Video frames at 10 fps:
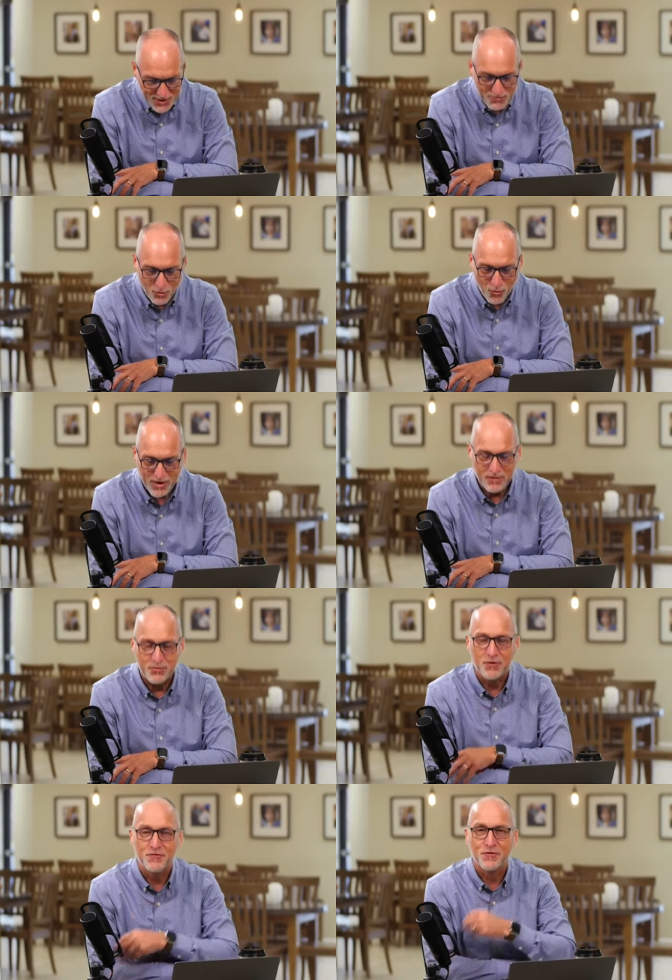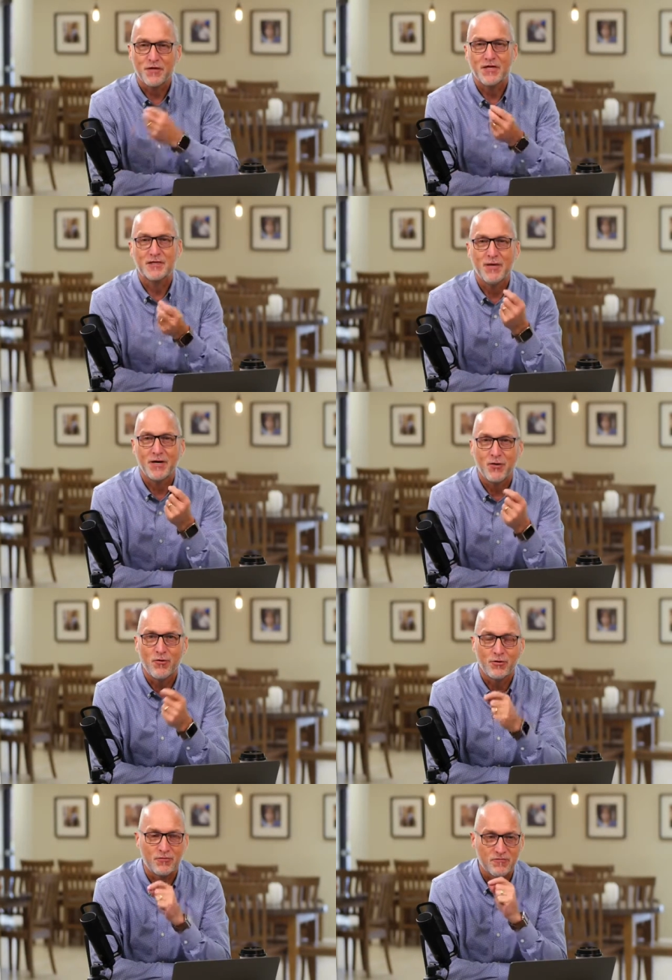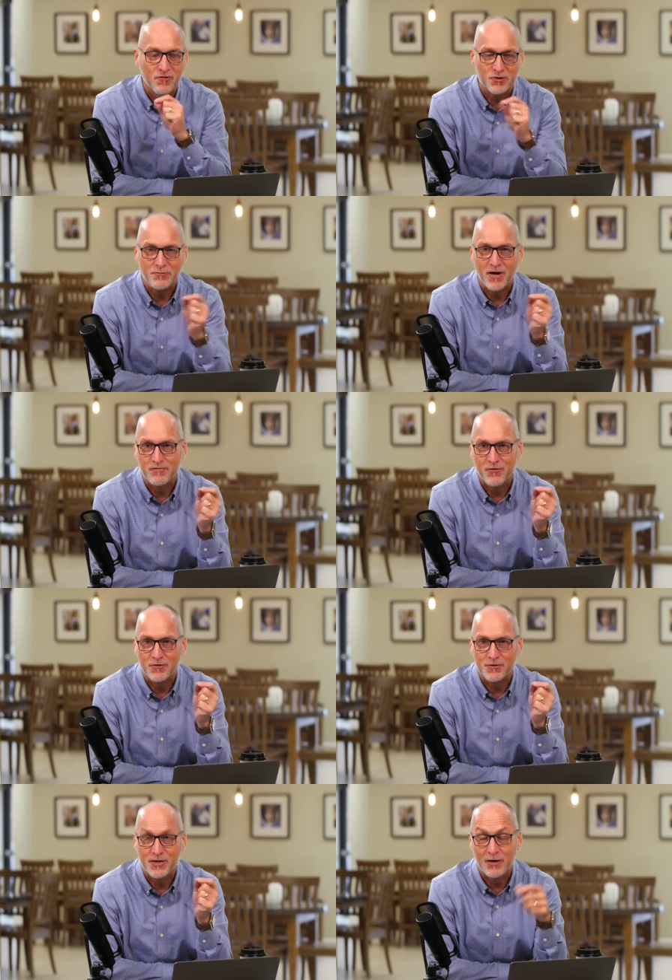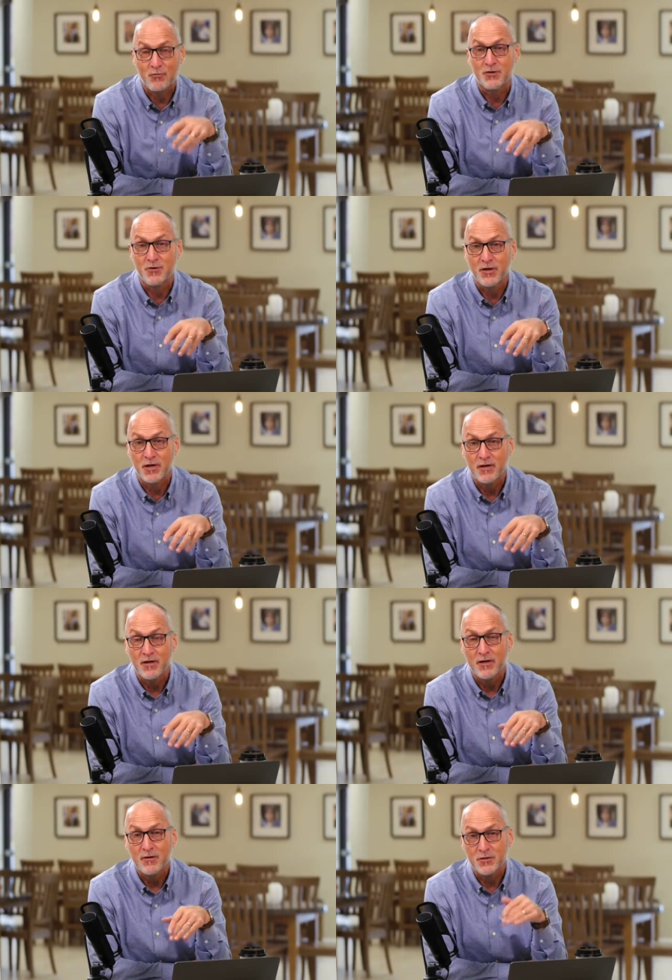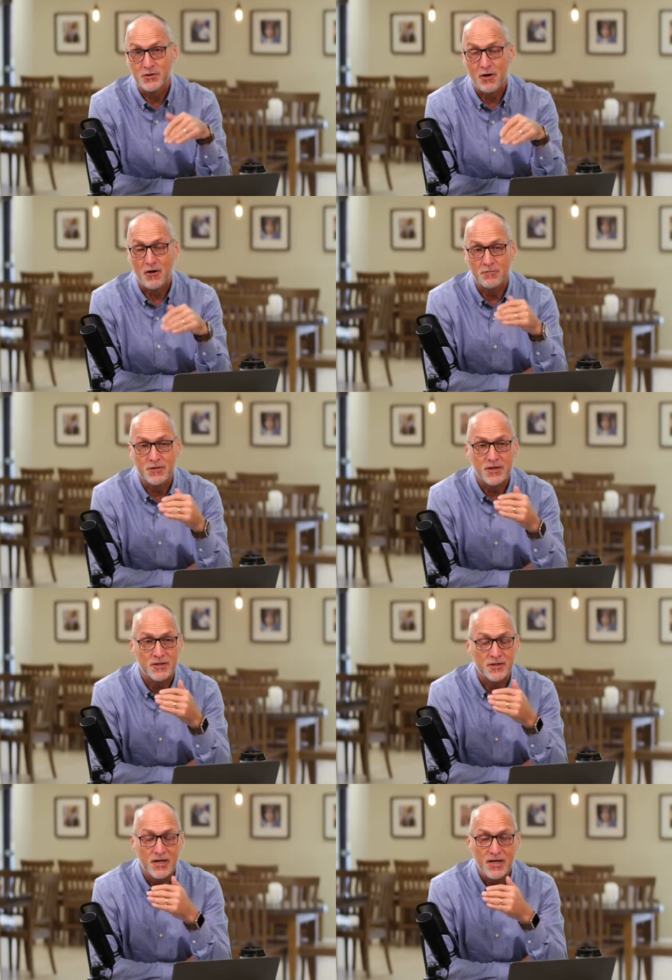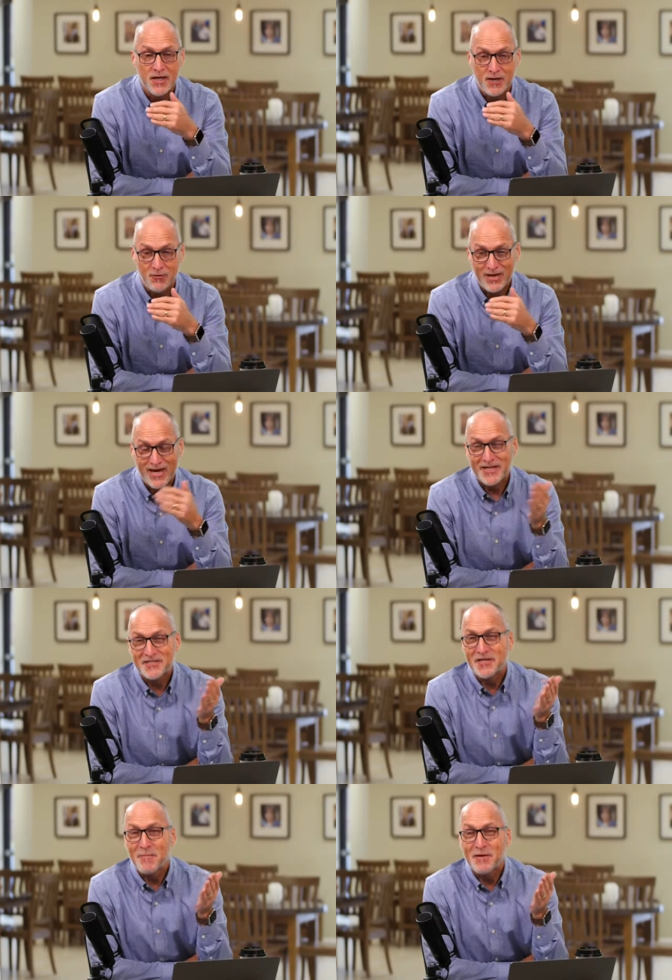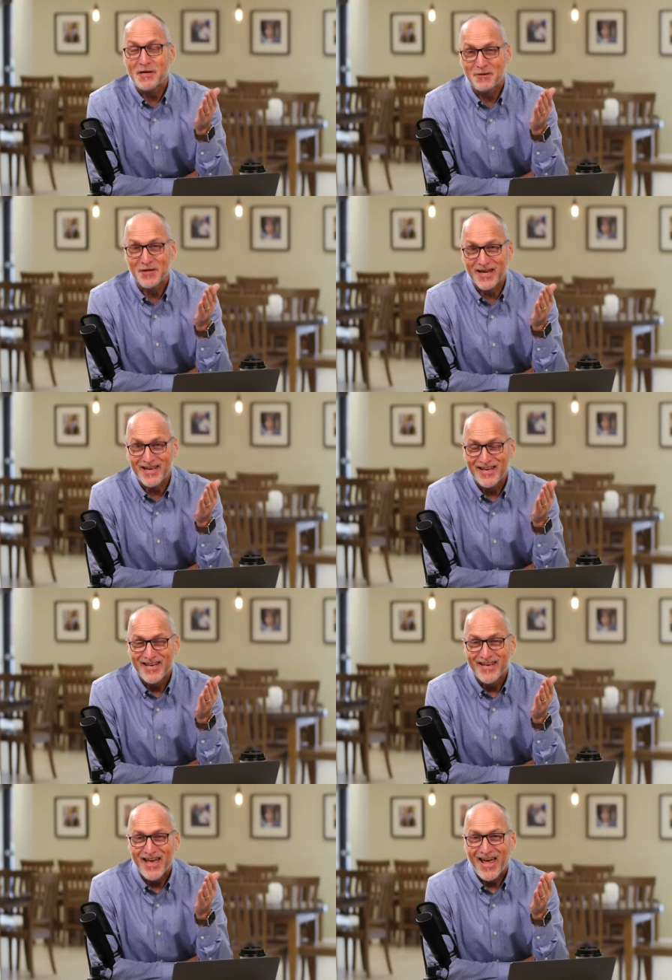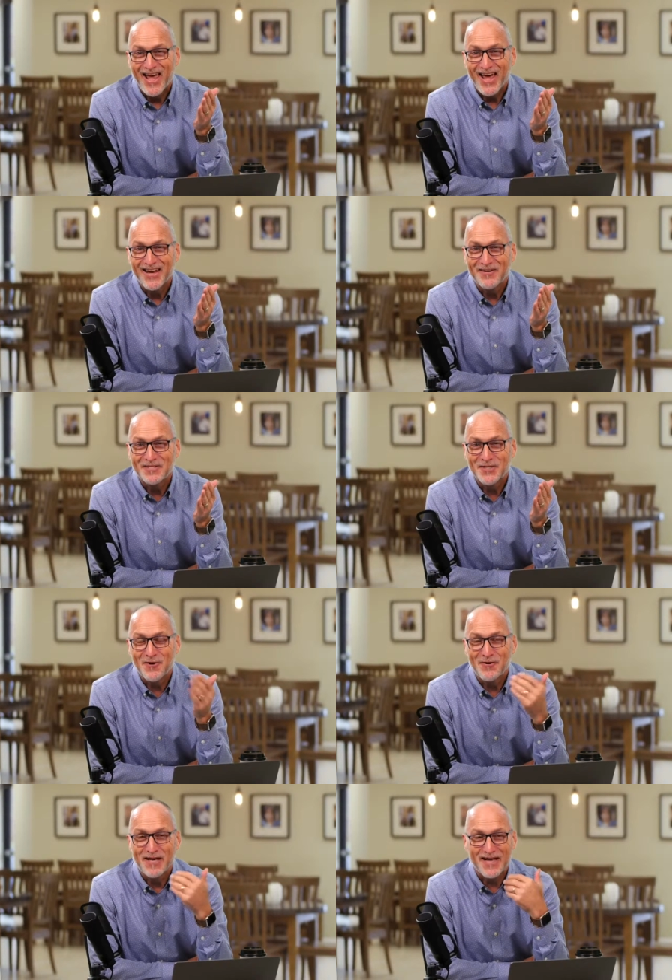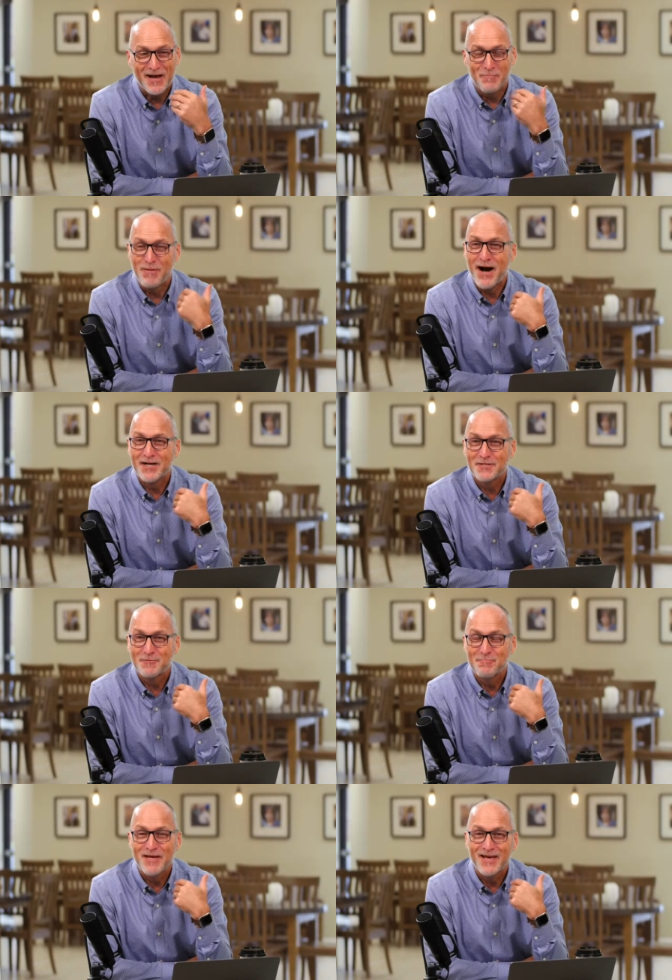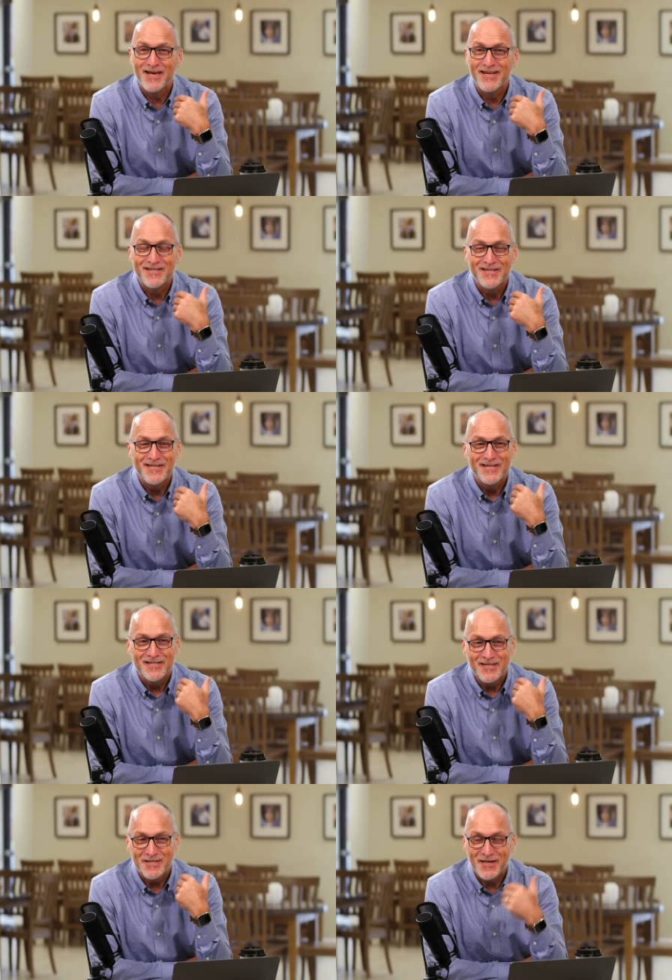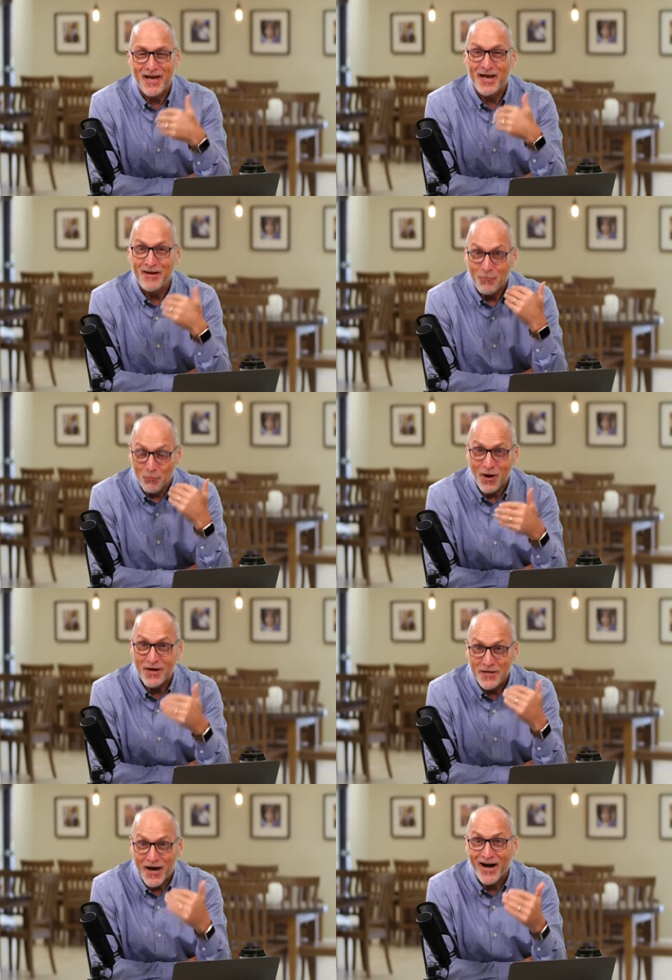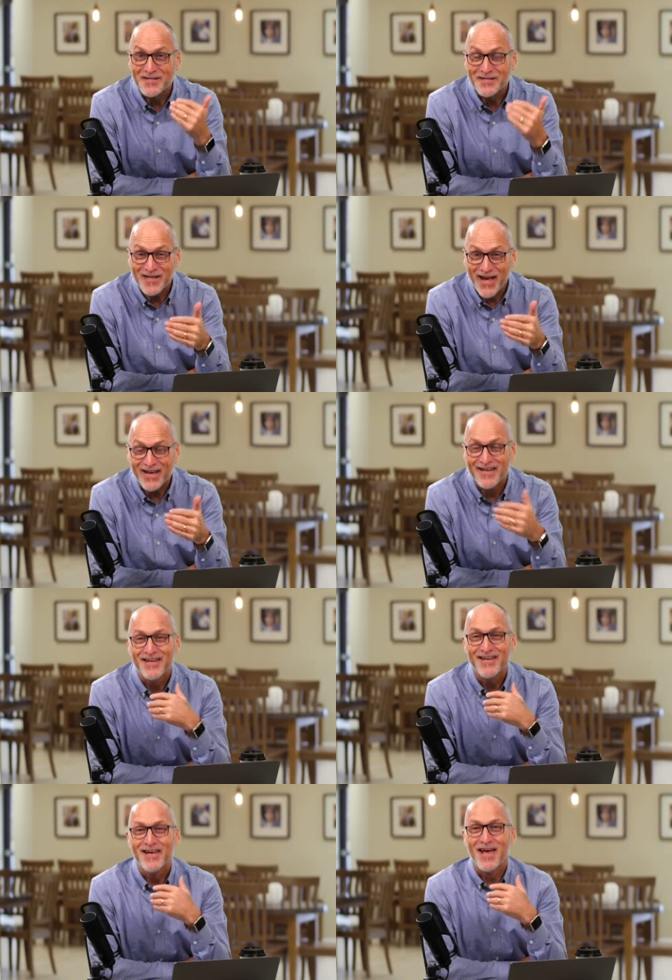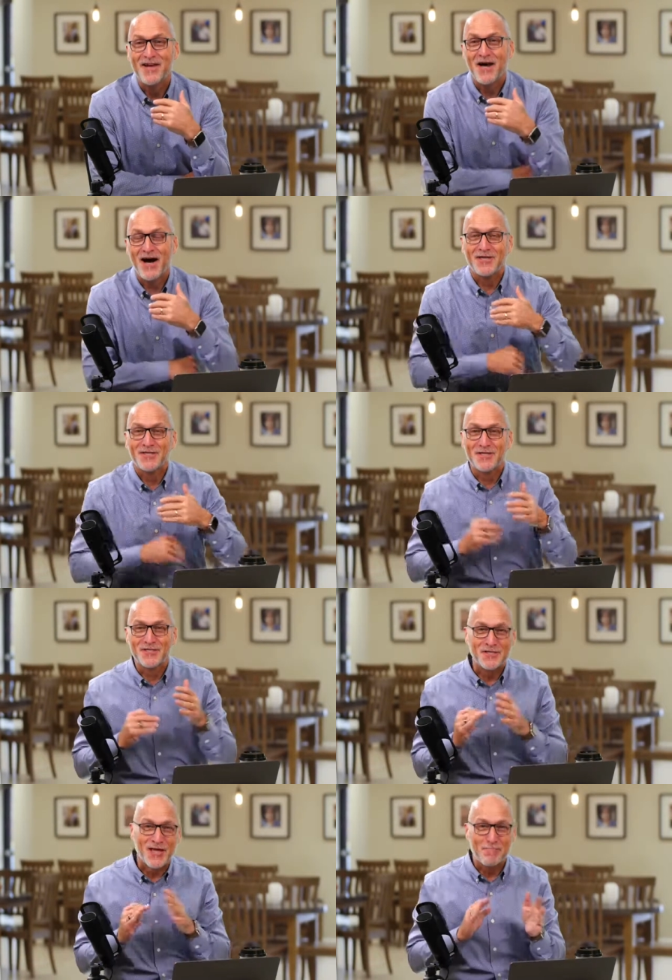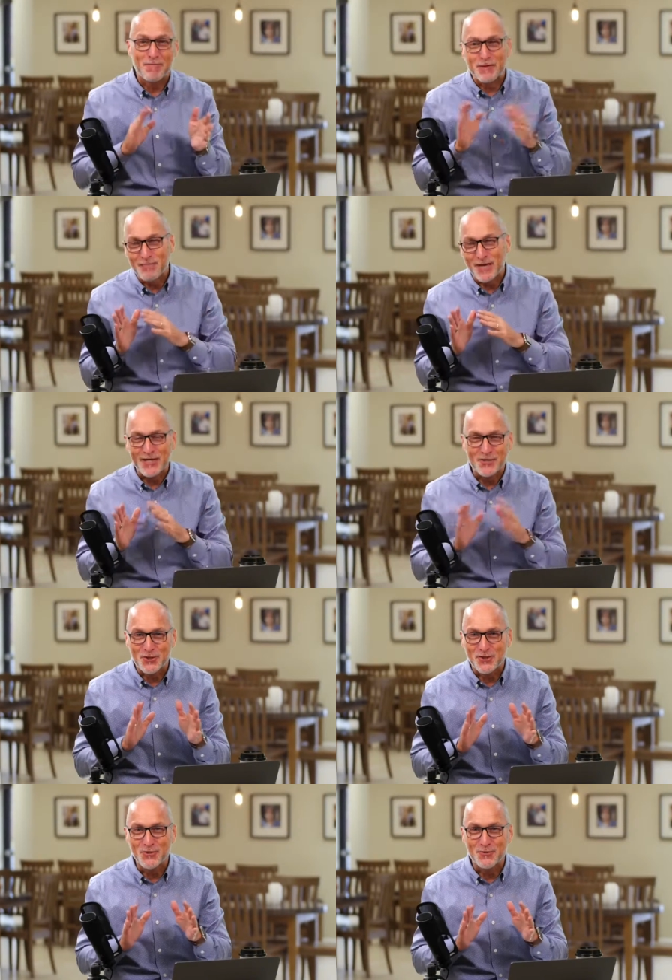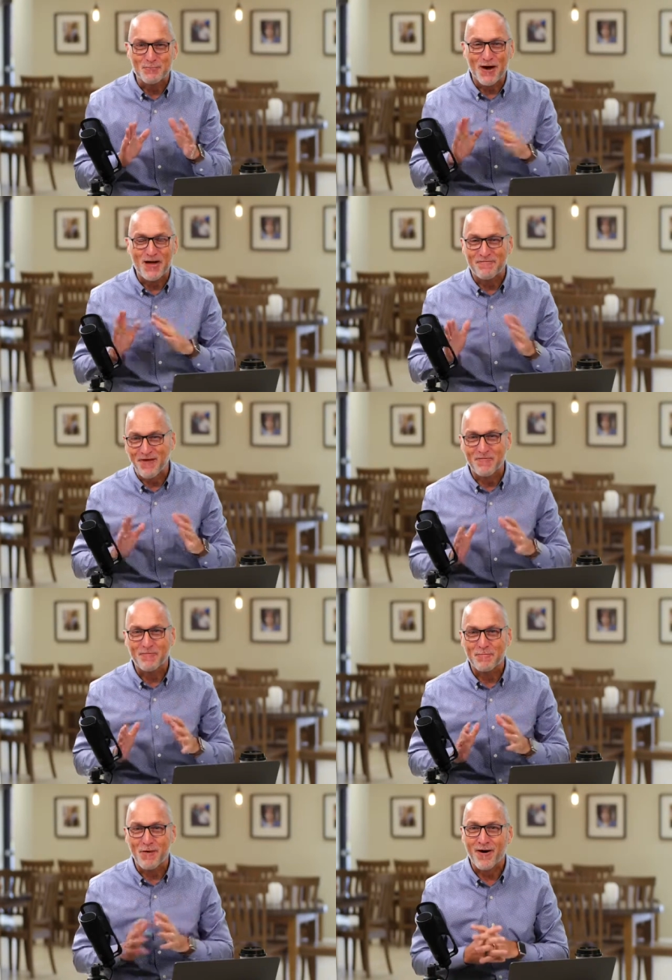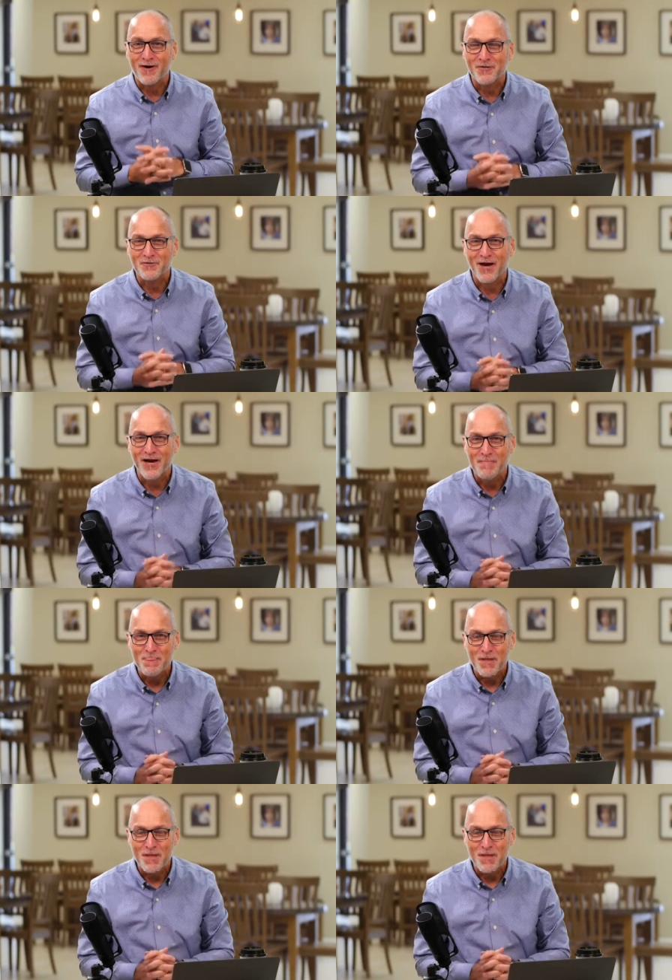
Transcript: But one of the beautiful things about going through verse by verse, like we're doing with Psalms, is we can't skip anything. And so it kind of boxes me in to say what God said and not to skip and pick and choose my favorite parts, right?